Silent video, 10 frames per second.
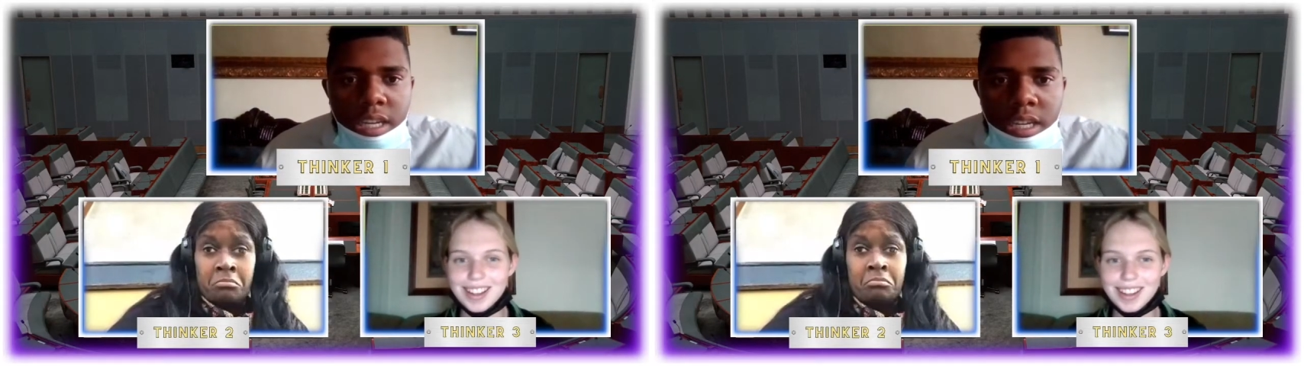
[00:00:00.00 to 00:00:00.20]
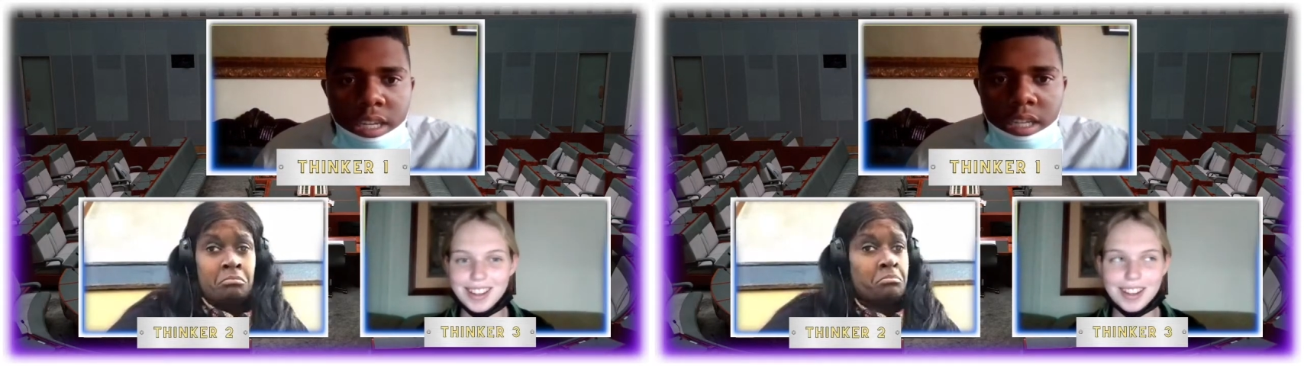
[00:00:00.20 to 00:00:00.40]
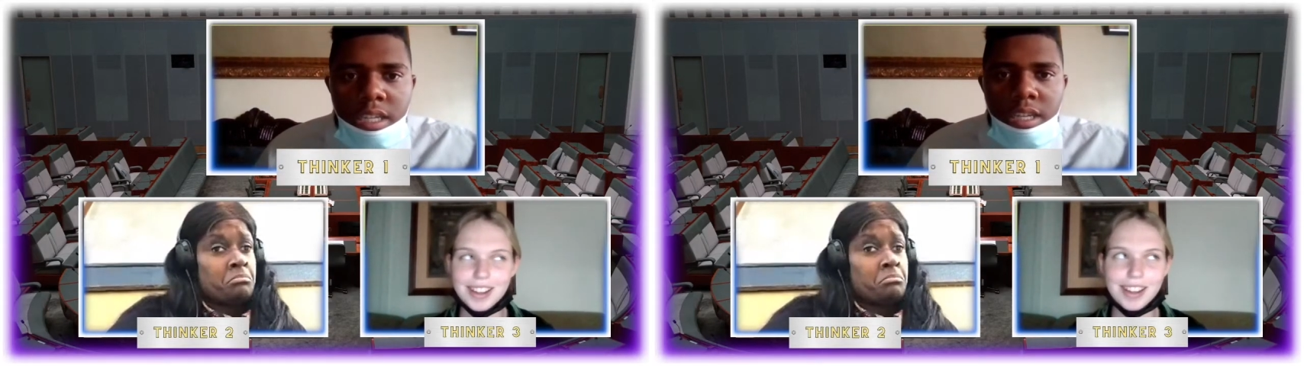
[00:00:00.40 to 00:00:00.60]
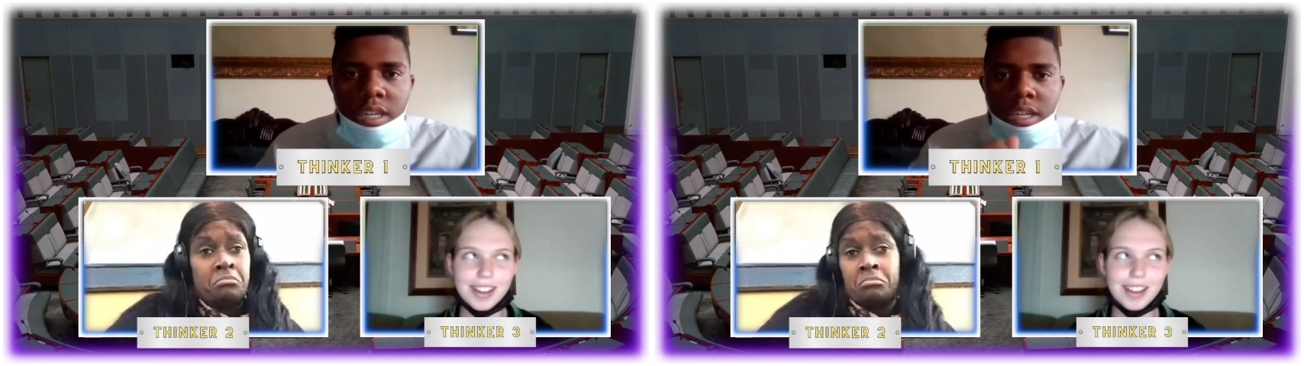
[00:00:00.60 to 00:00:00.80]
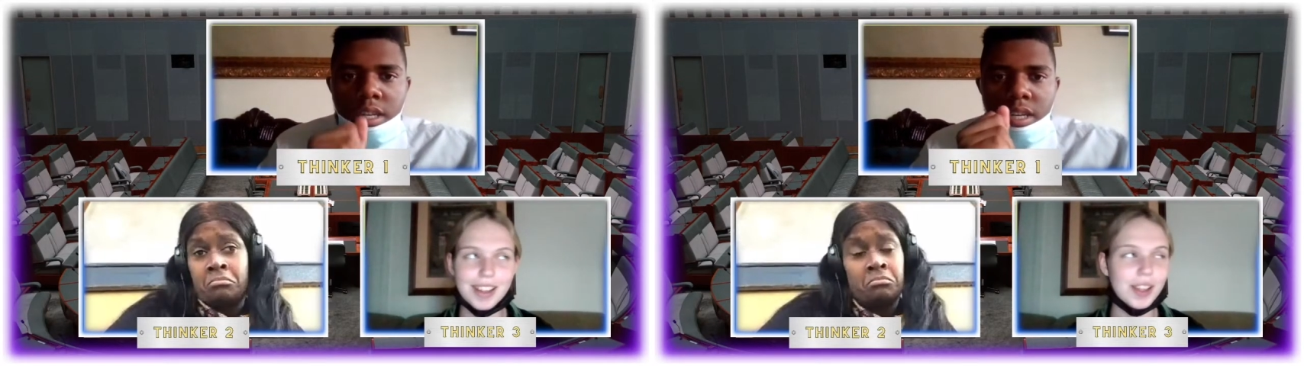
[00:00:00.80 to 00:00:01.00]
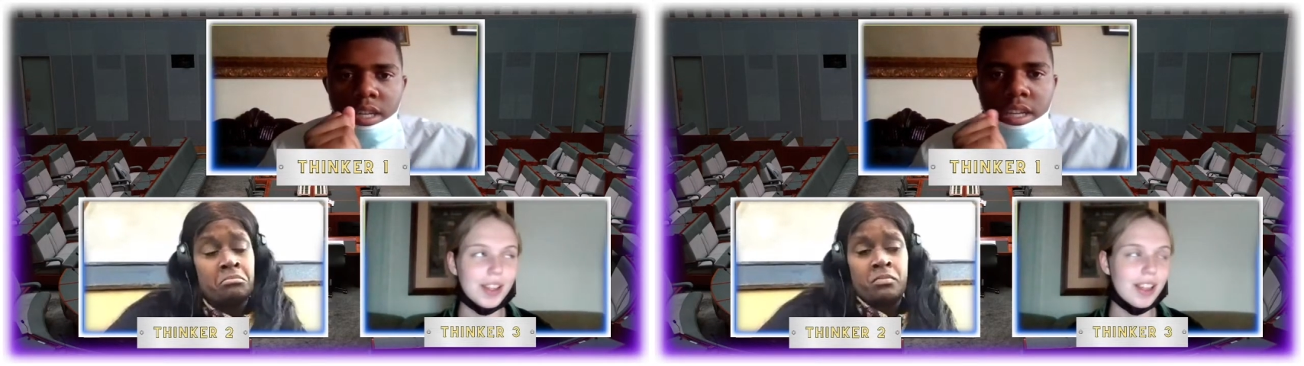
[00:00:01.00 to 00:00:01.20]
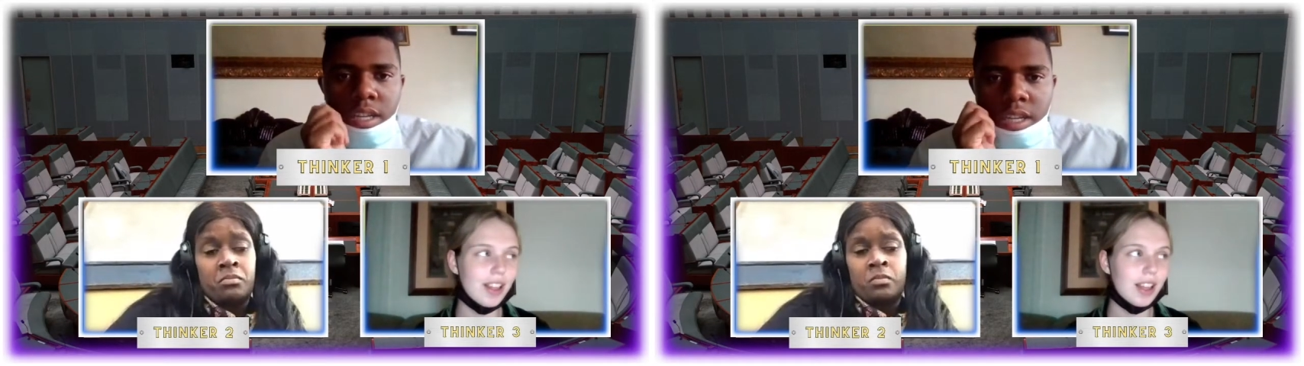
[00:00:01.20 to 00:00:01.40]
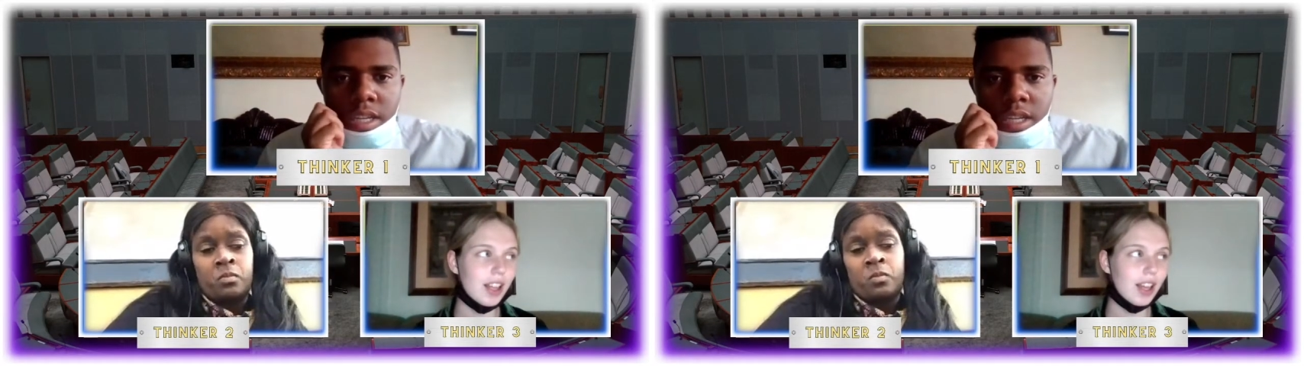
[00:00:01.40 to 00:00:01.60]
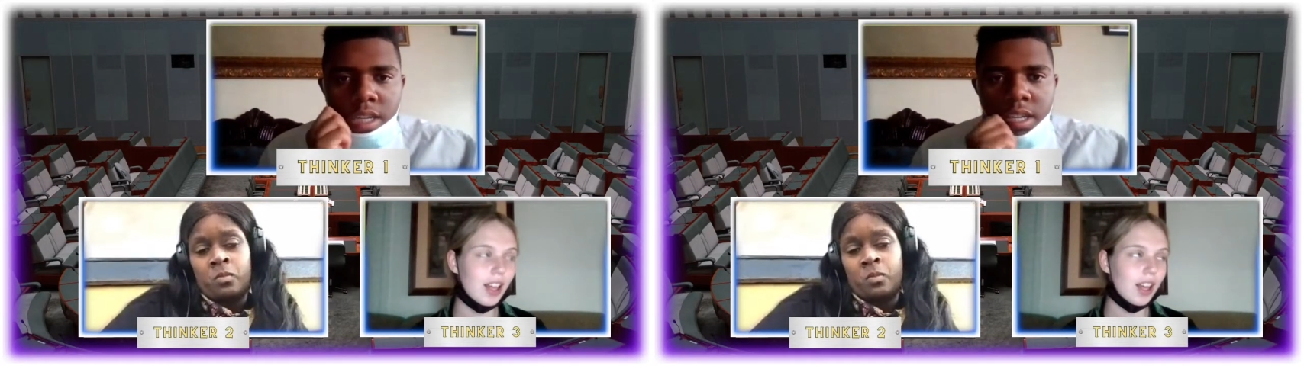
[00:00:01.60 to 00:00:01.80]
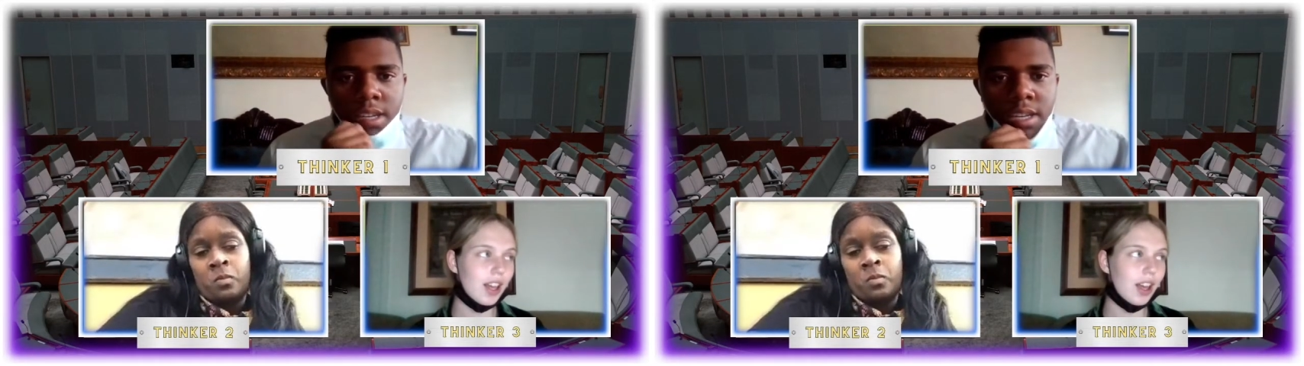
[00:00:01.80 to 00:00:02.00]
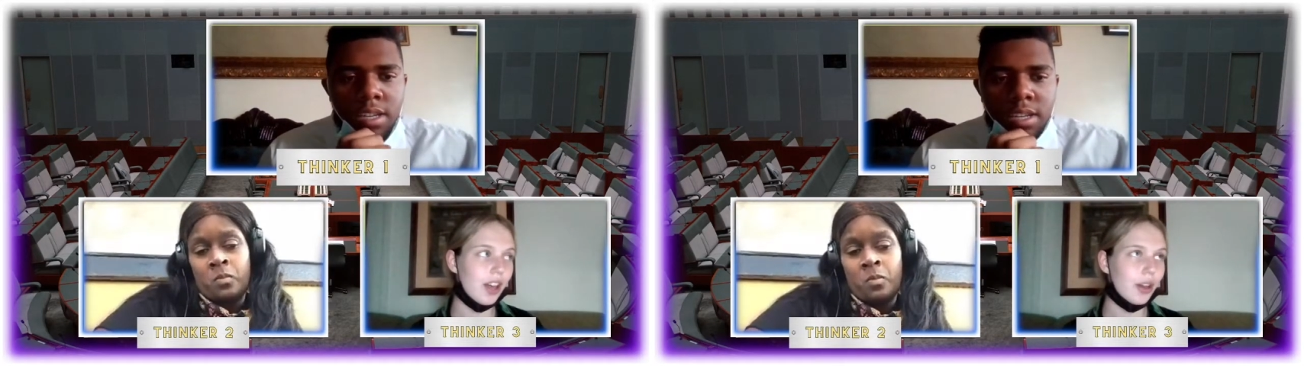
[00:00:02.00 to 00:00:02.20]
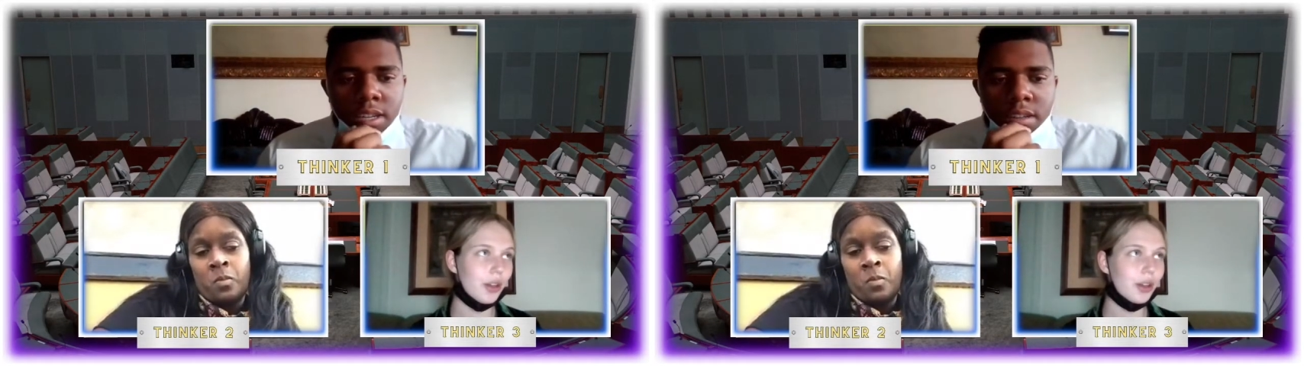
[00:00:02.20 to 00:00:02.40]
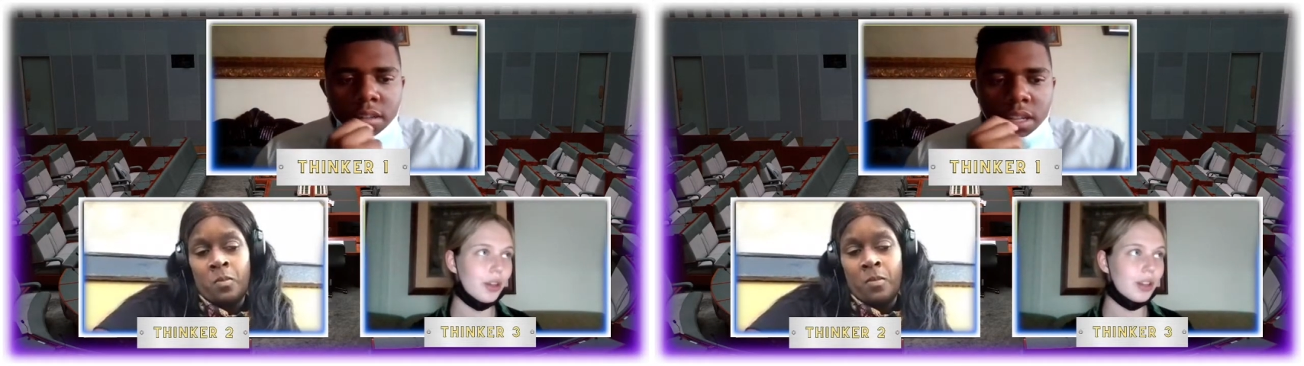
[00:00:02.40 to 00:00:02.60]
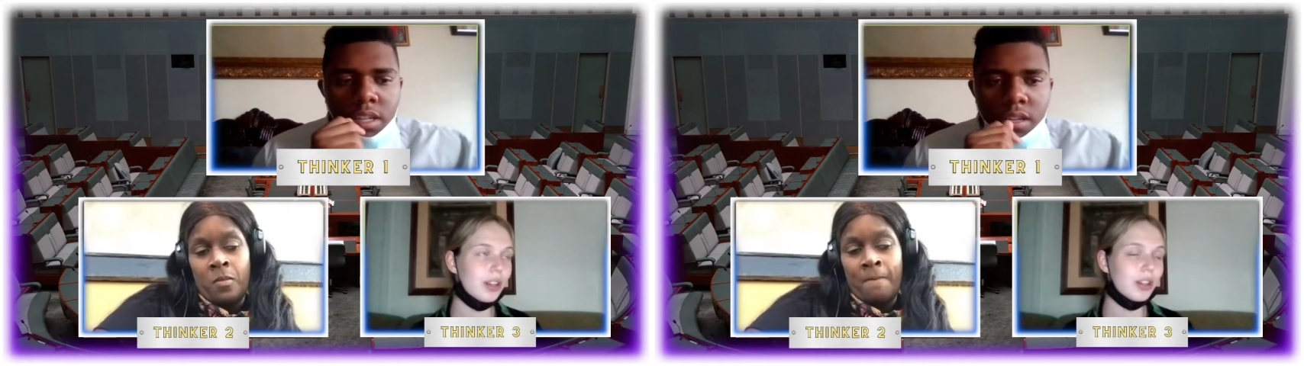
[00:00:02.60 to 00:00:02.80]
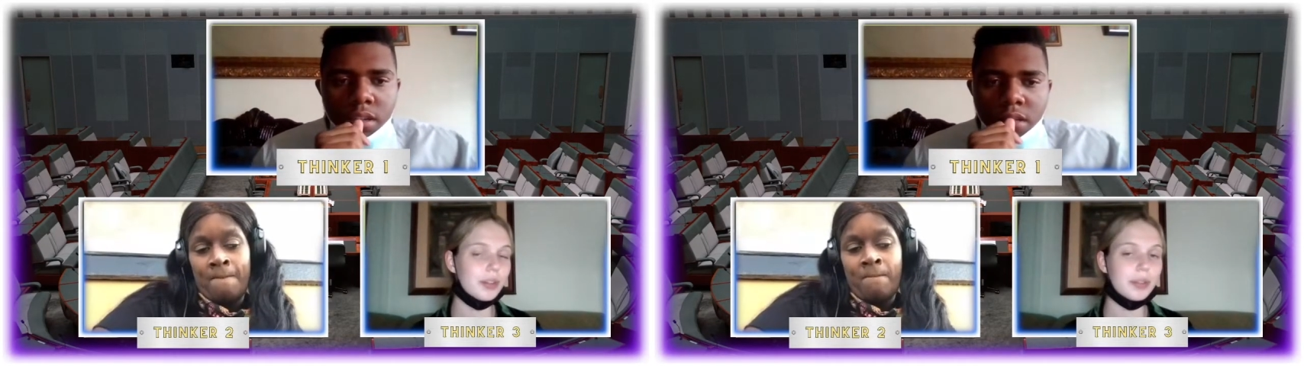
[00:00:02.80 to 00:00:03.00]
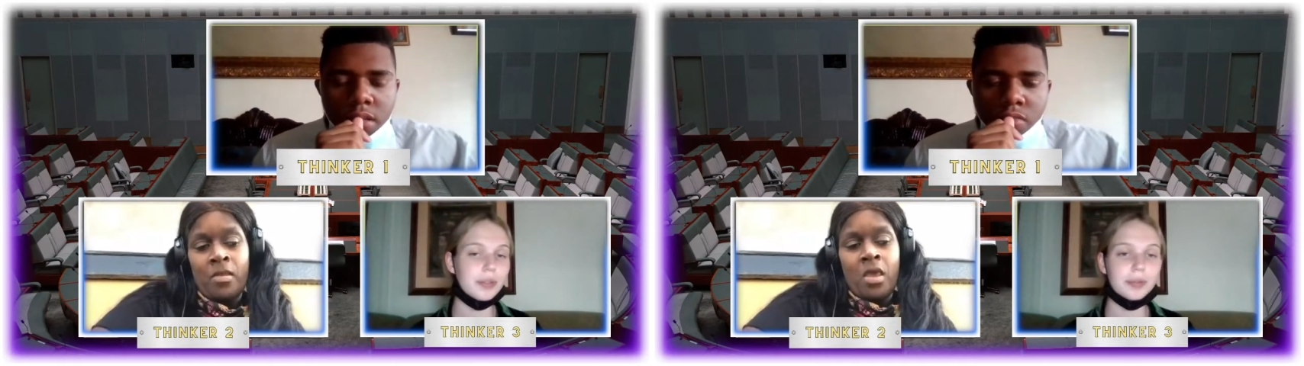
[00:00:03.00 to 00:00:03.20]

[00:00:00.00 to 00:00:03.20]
Nothing is said.